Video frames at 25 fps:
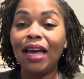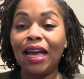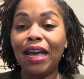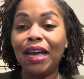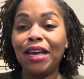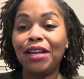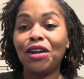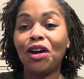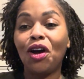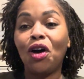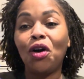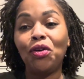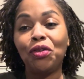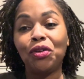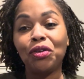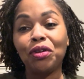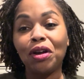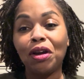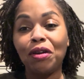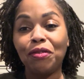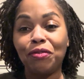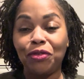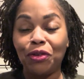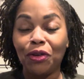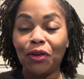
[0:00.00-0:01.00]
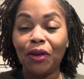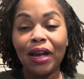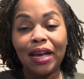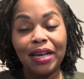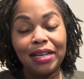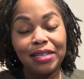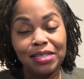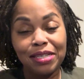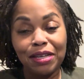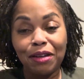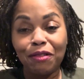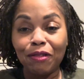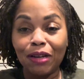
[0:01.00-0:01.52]
and owner of your
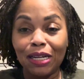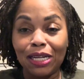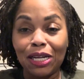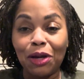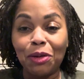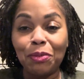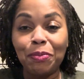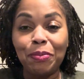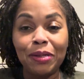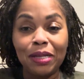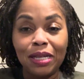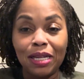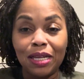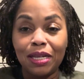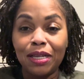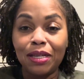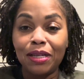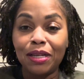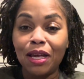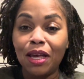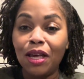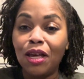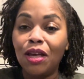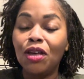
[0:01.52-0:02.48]
AZ Reload Plug.